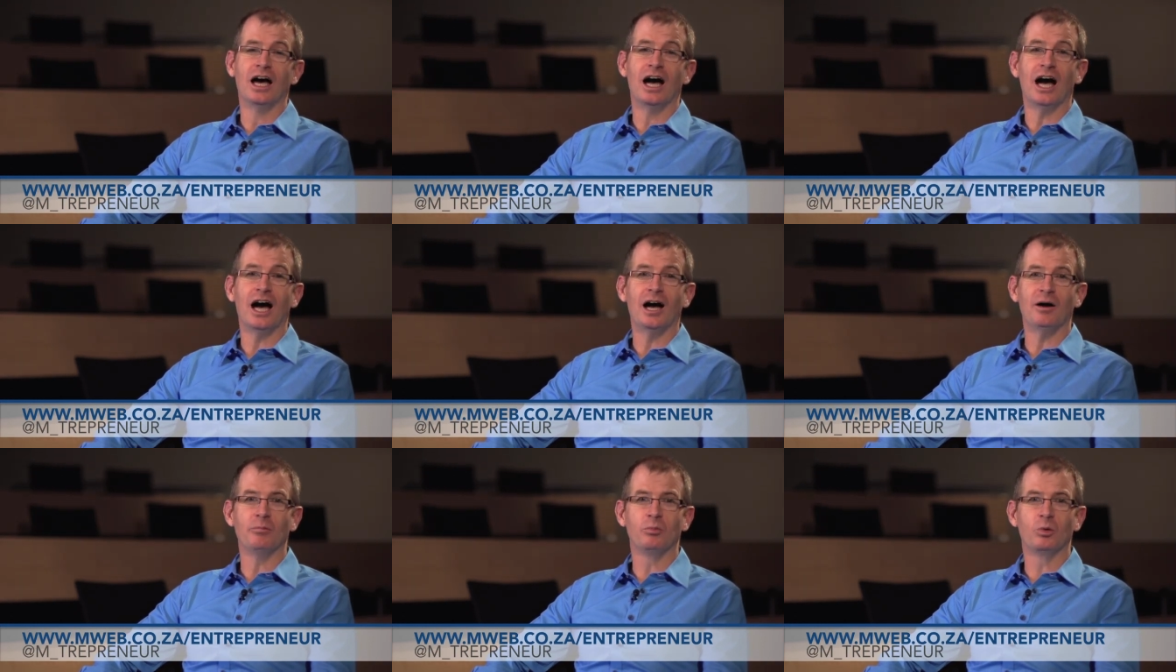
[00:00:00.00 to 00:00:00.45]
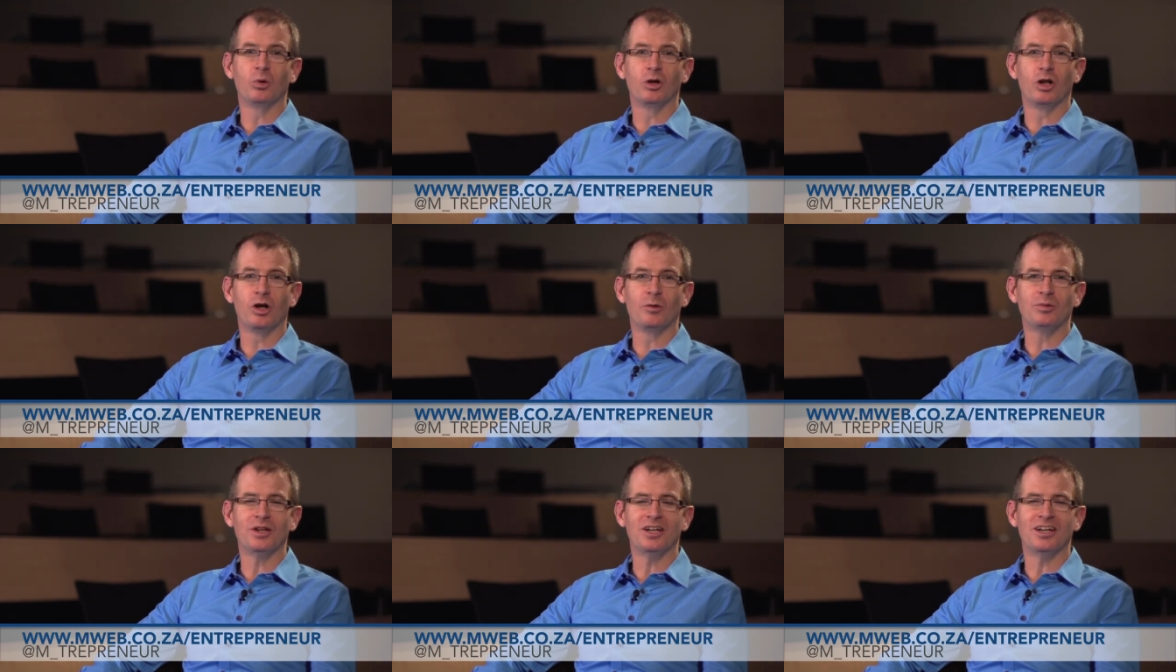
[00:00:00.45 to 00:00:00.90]
I'm Paul
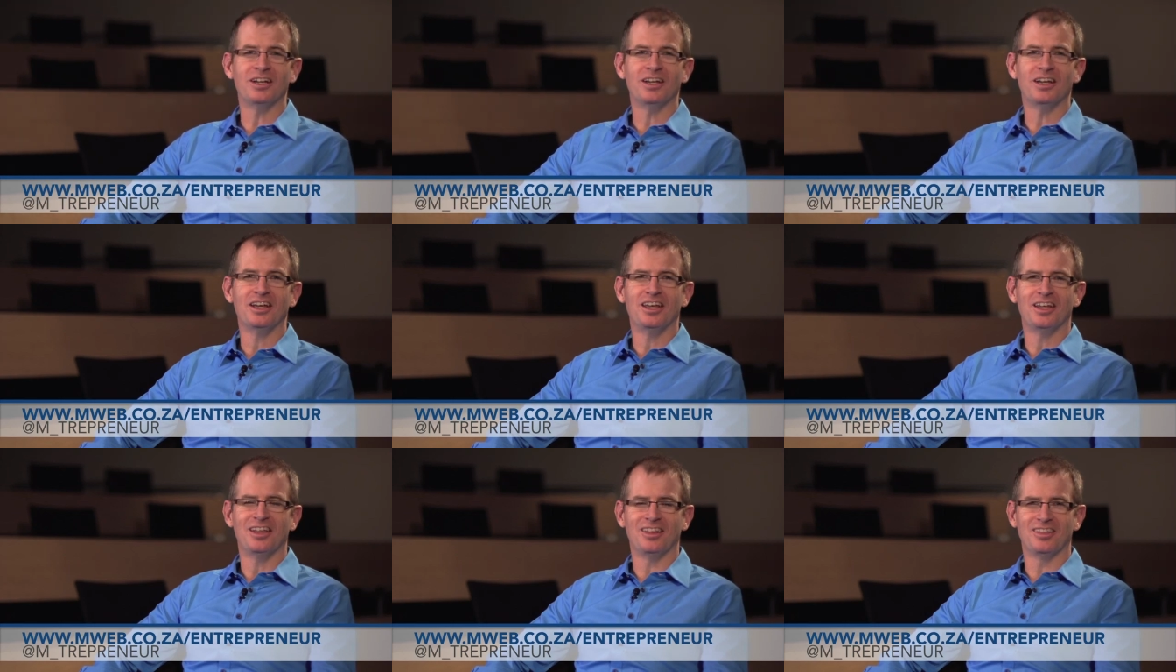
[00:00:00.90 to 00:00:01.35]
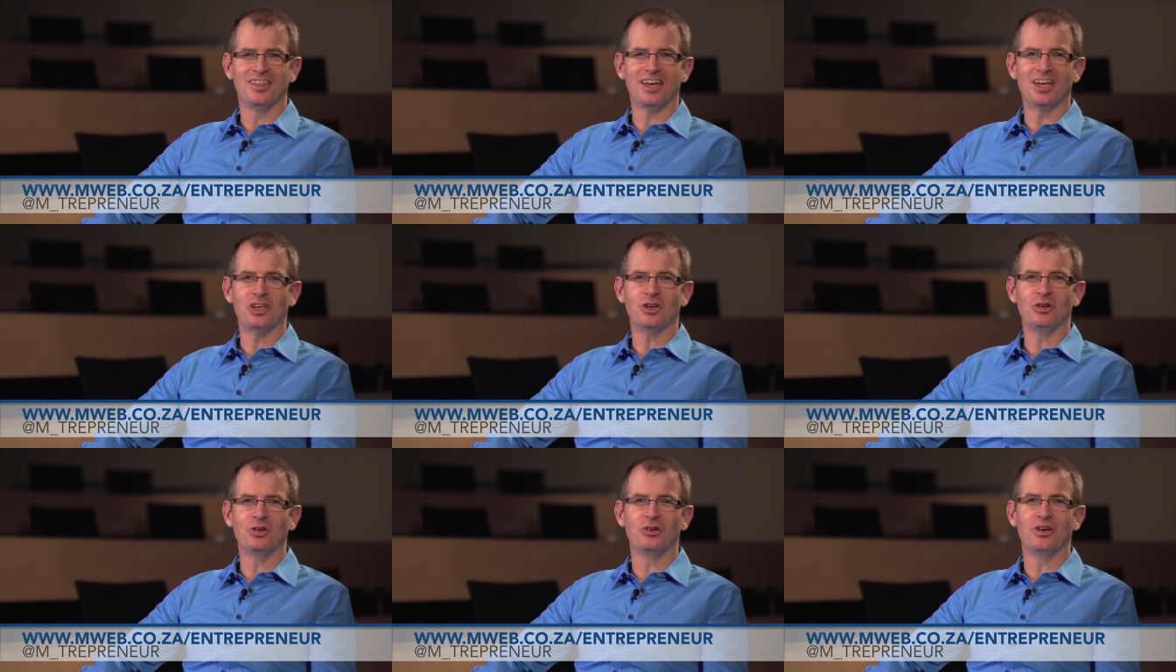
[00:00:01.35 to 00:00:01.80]
Hobden.
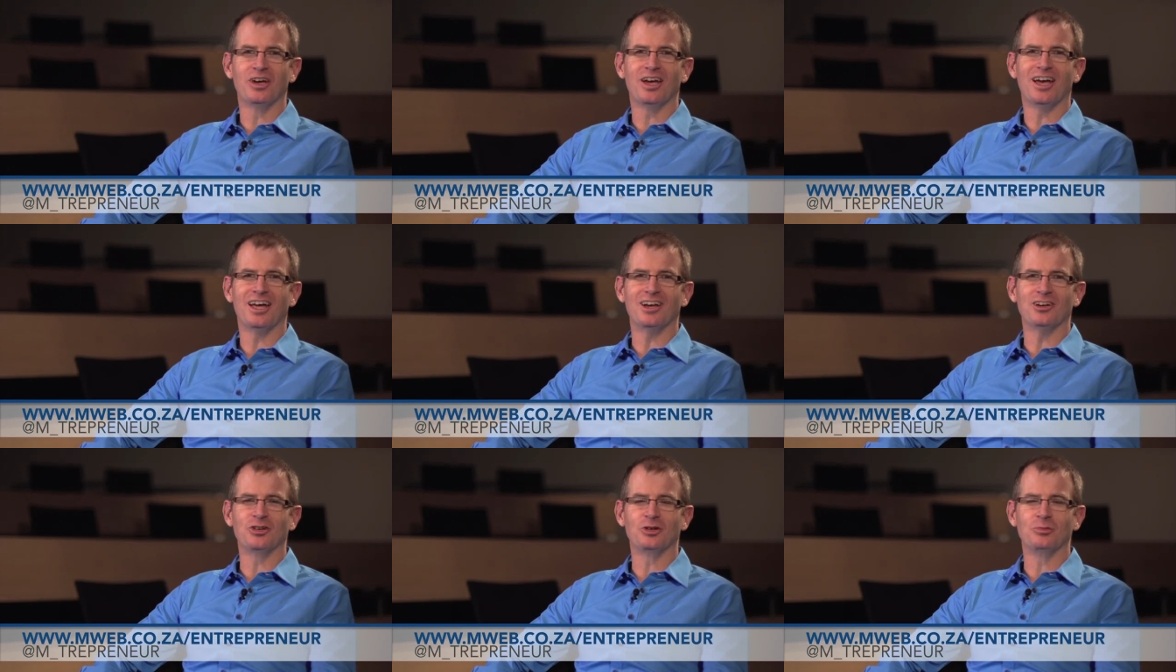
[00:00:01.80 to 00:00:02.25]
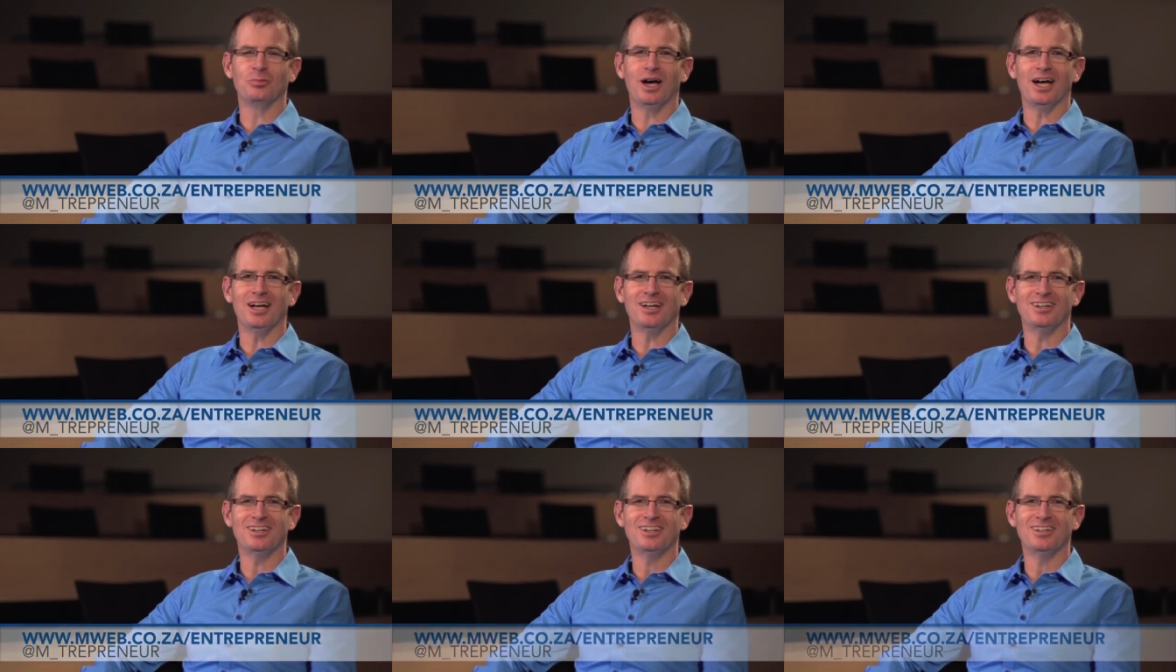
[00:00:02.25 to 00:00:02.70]
Thank you and
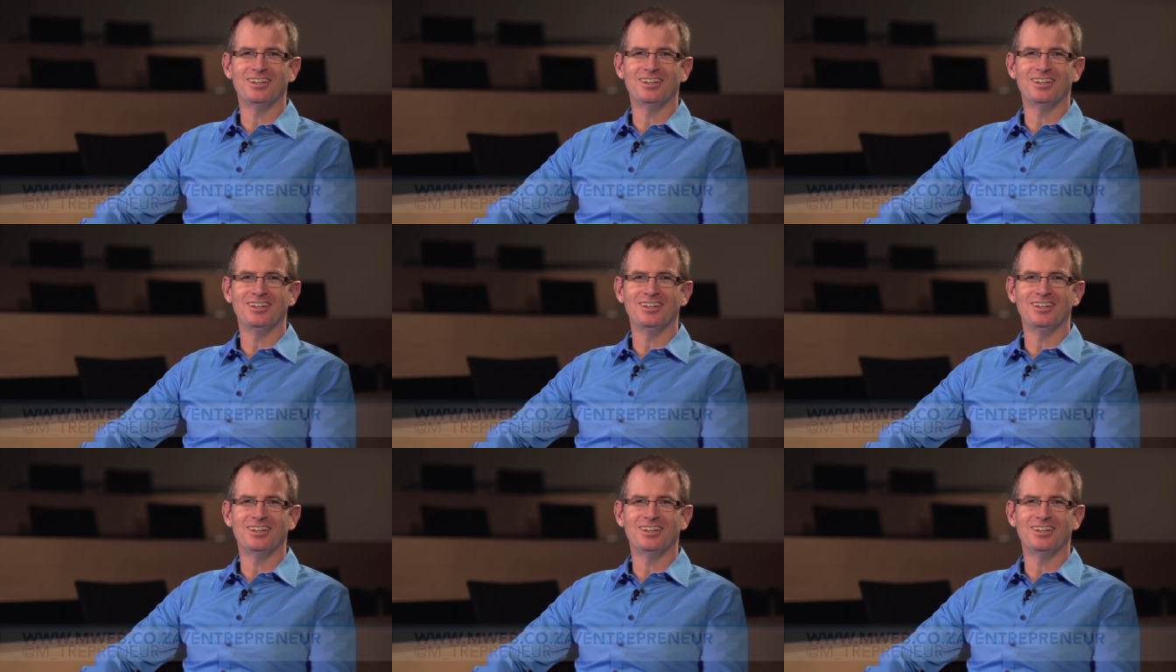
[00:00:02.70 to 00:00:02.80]
goodbye.